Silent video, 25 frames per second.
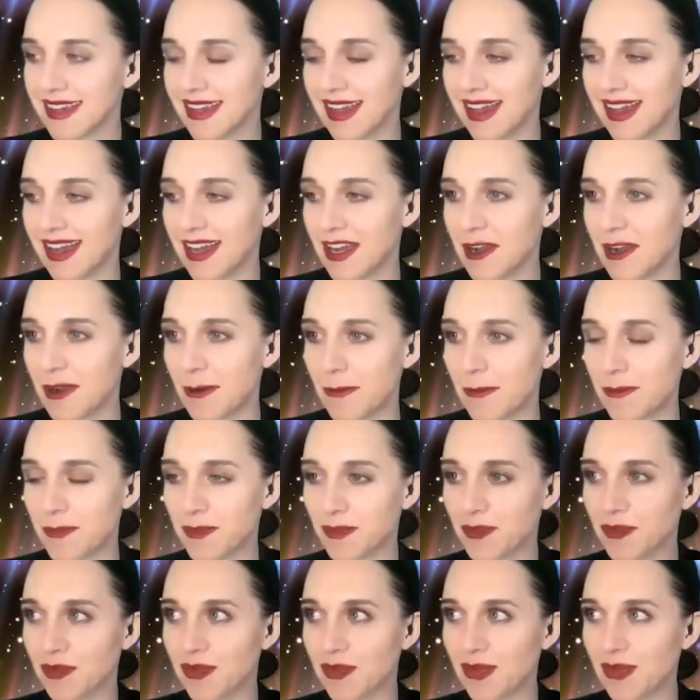
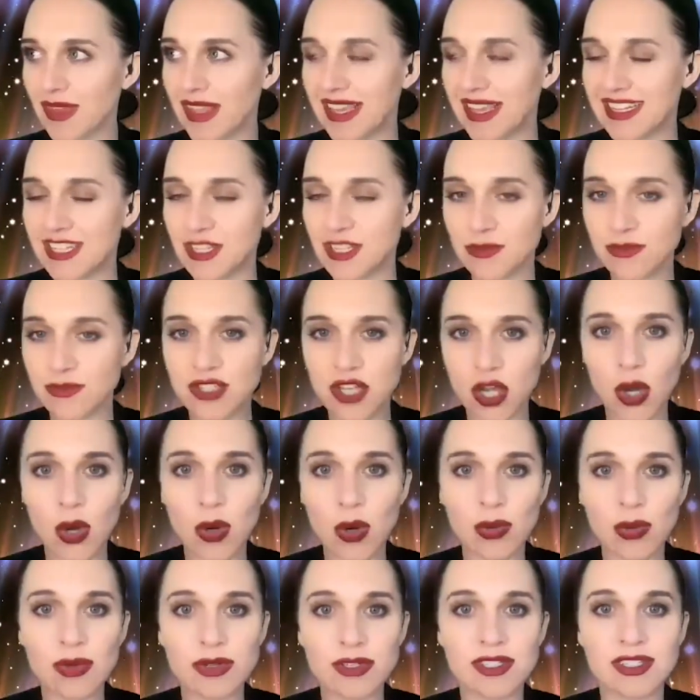um, and you
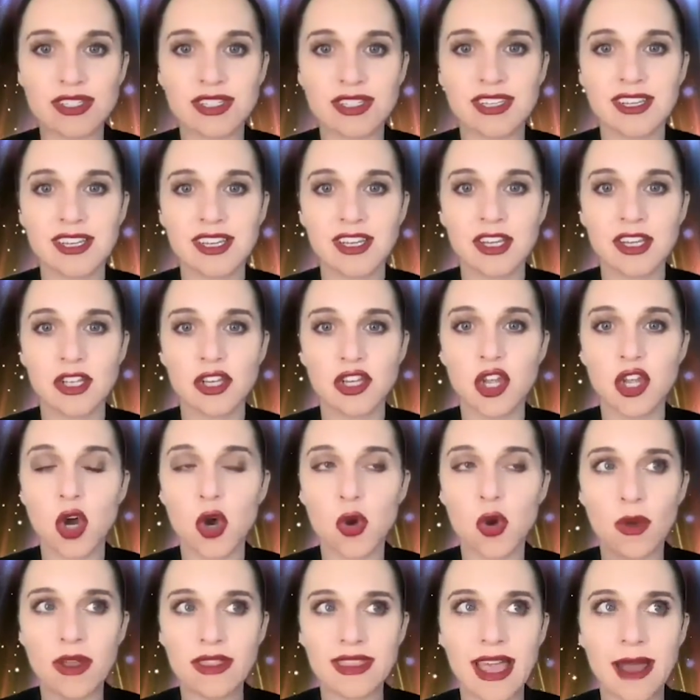don't
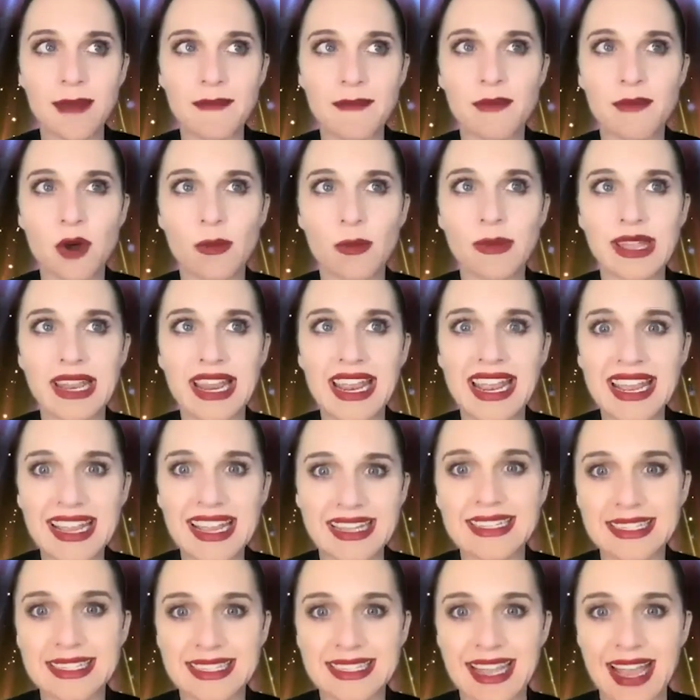know what that moment
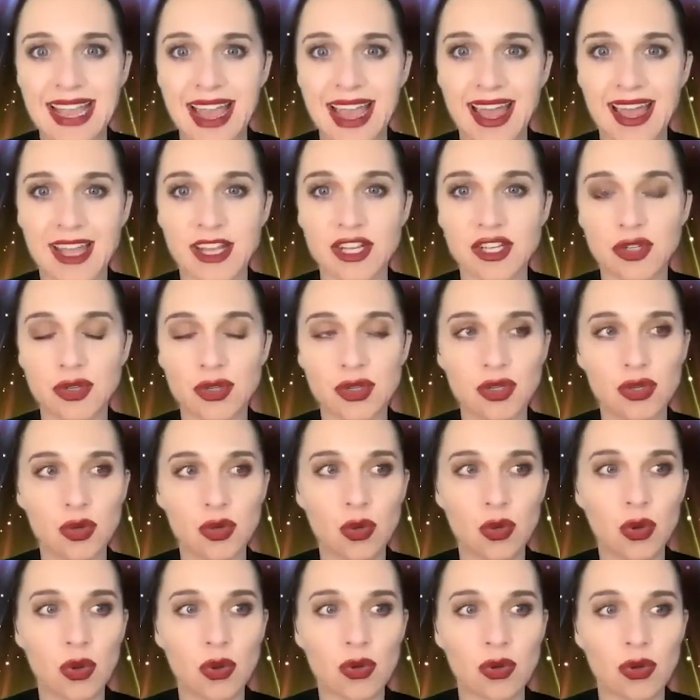is yet and you can
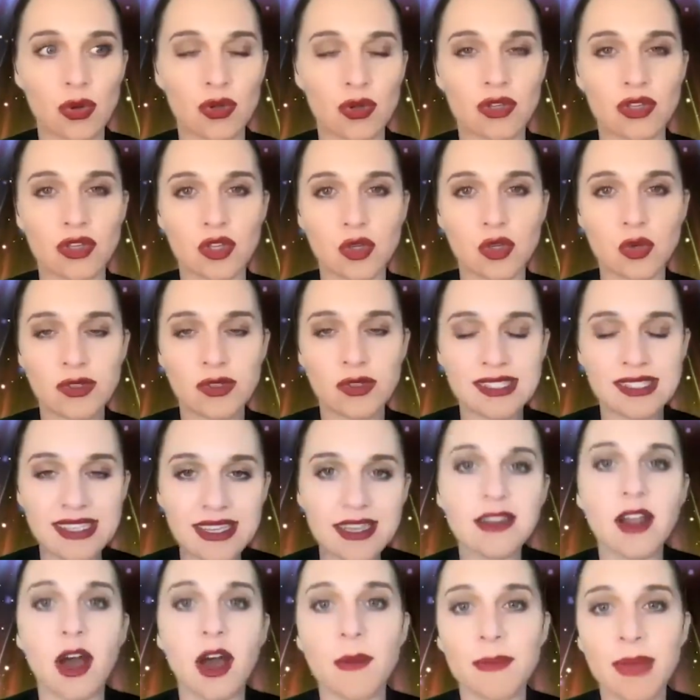uh, you see
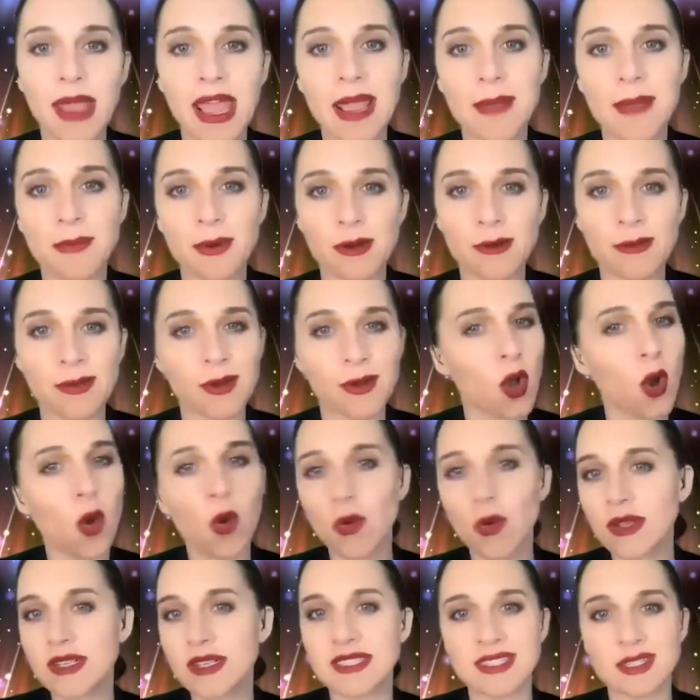it on paper but
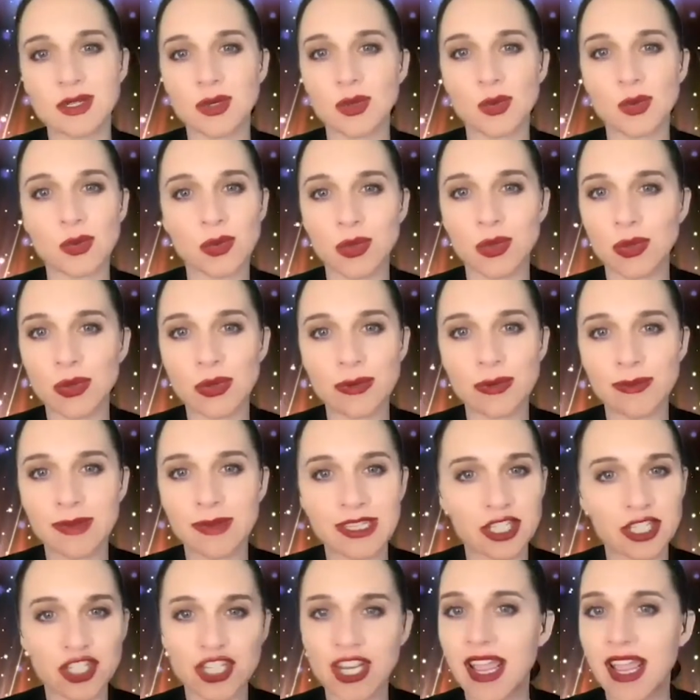always in a room
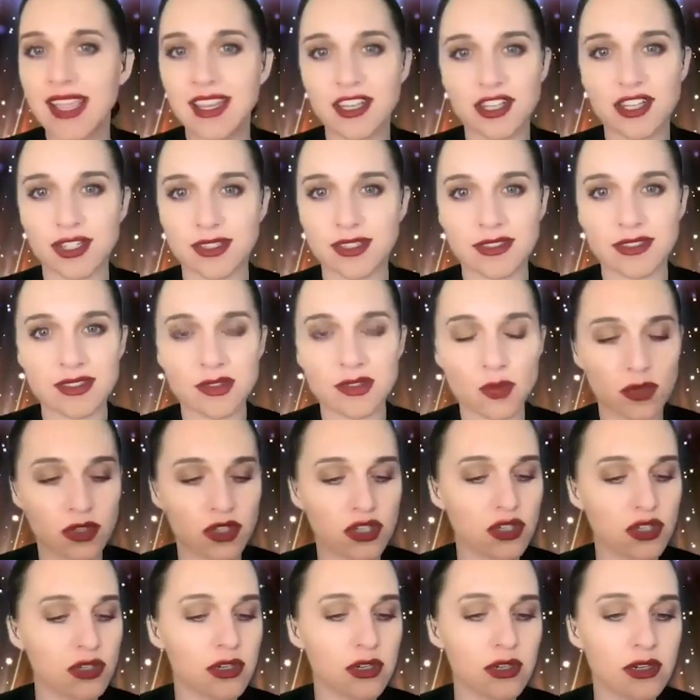it changes when
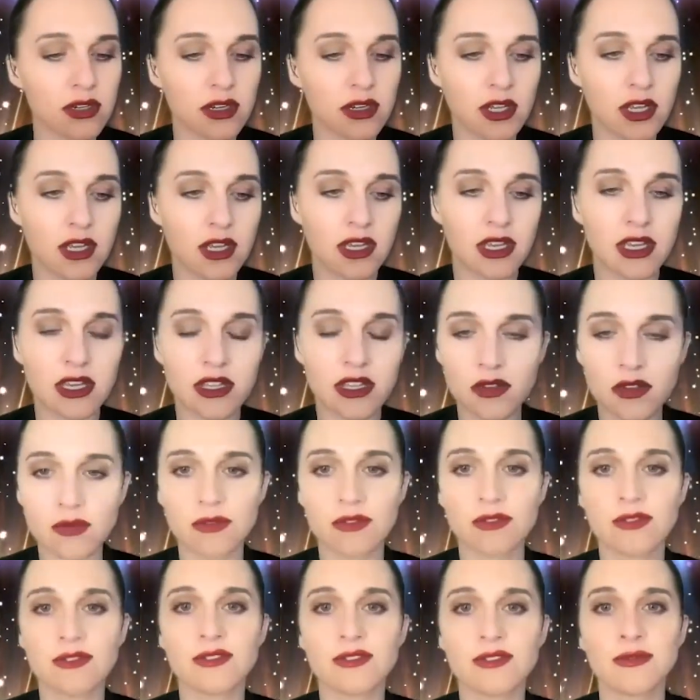you're in the
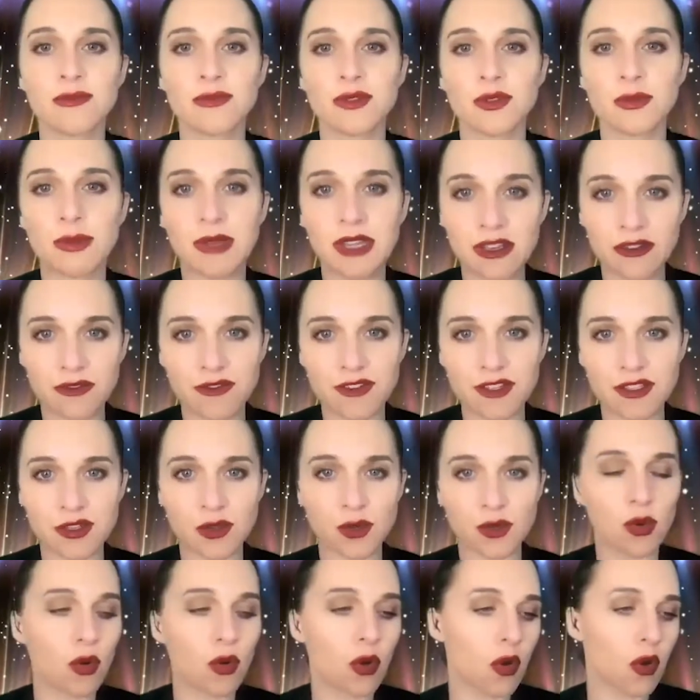room you're being
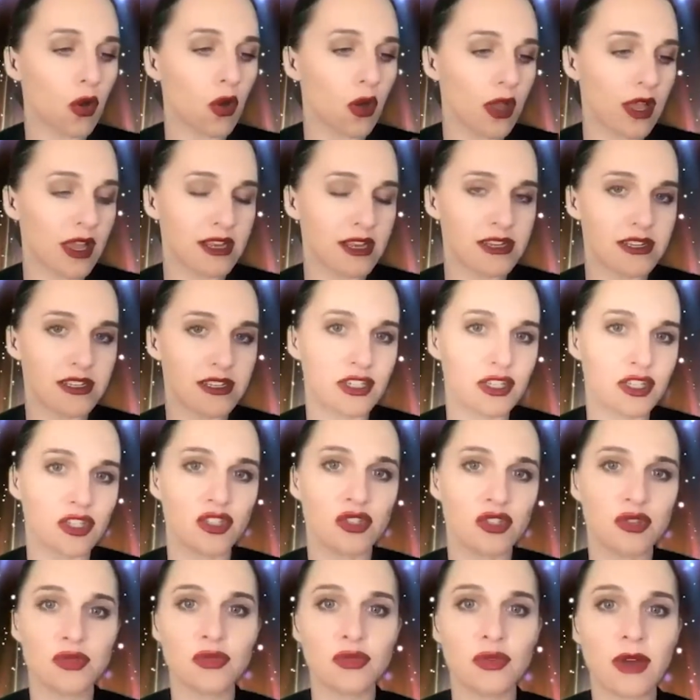physical and
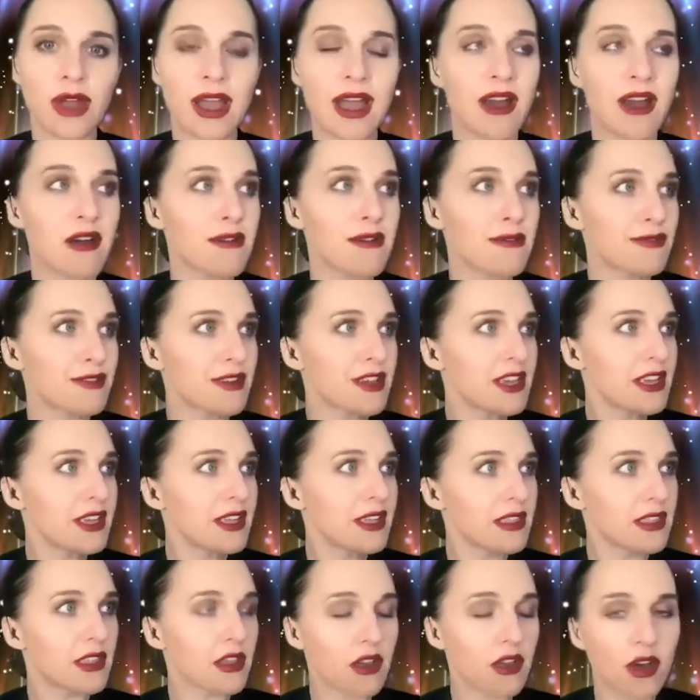you have
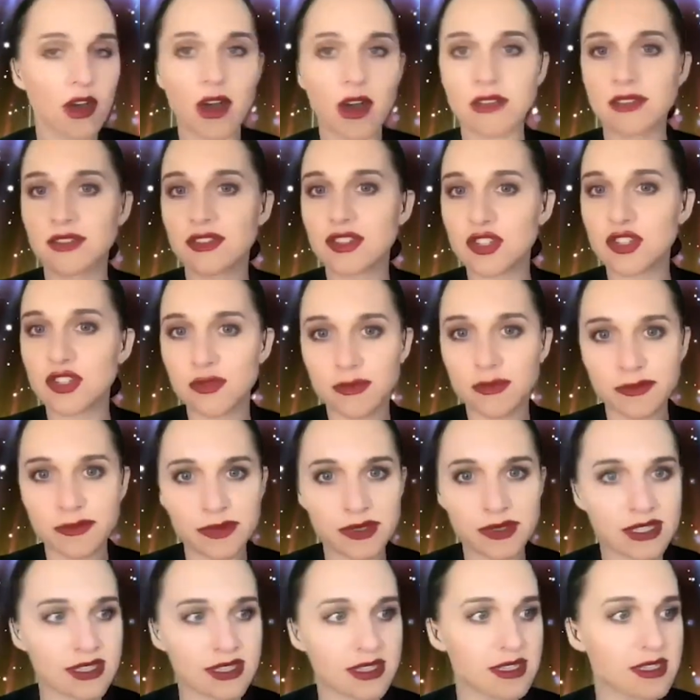the
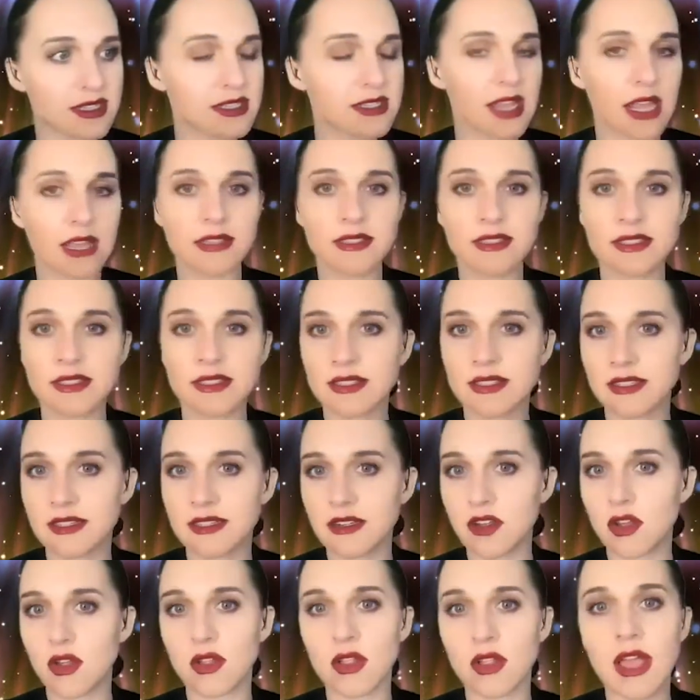costumes and the sets
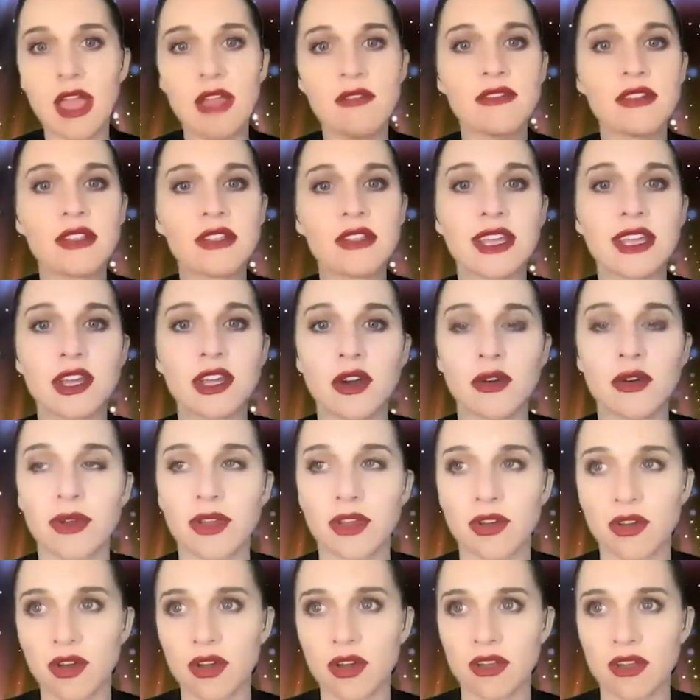and all everything
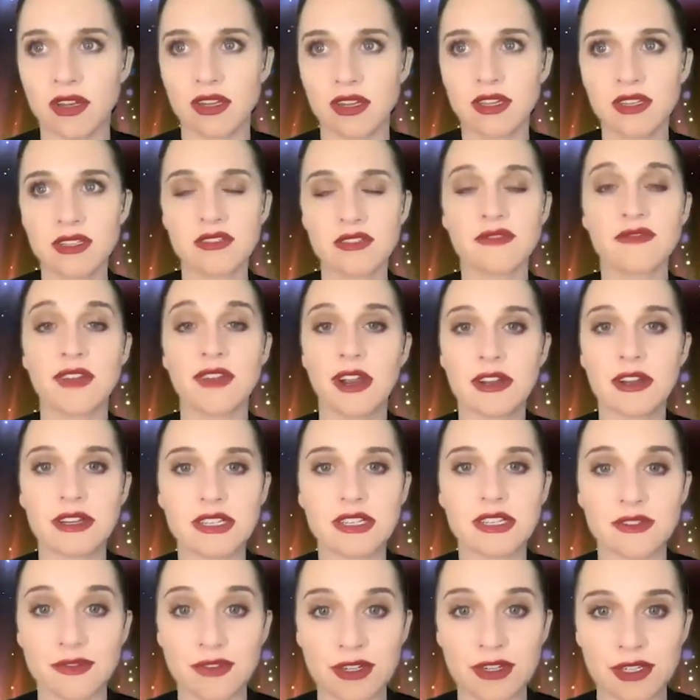going on. It is a very
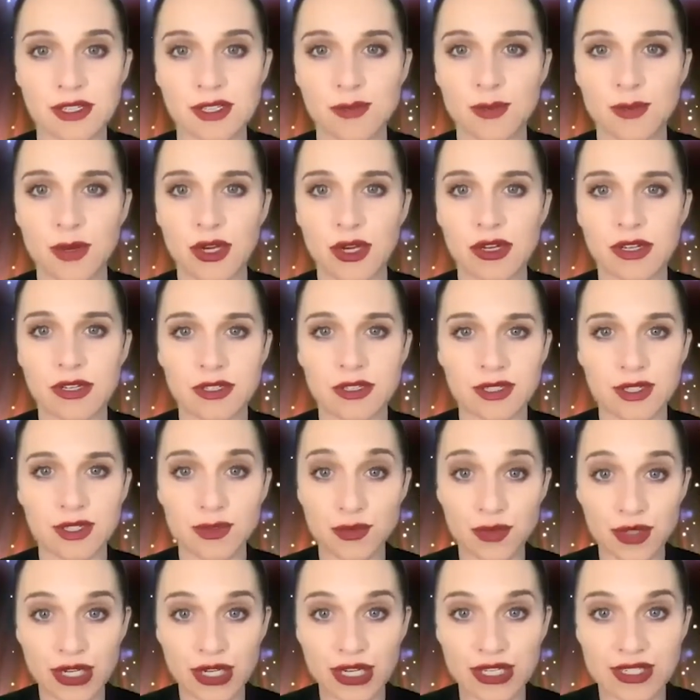different experience than
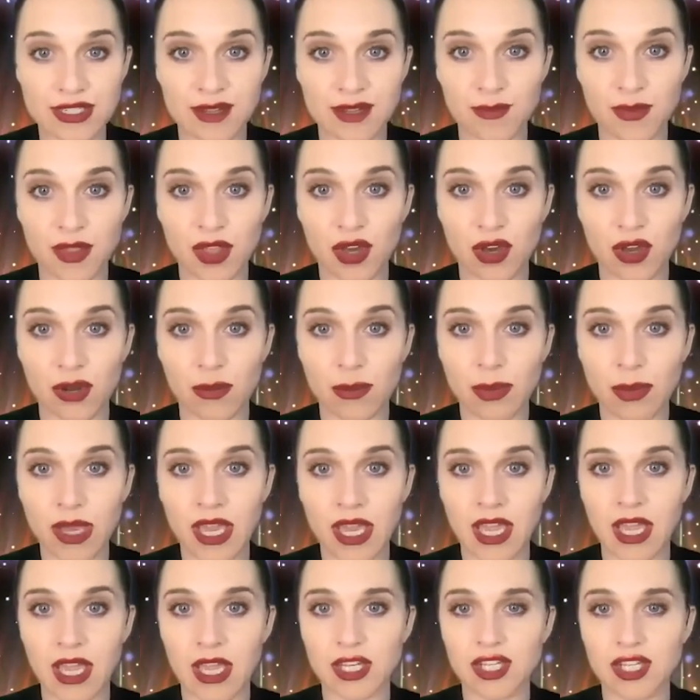reading something on a
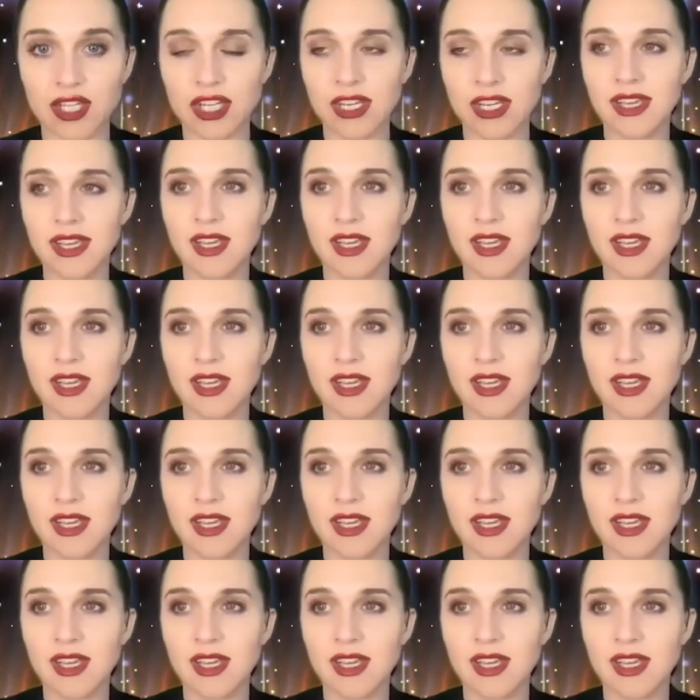page.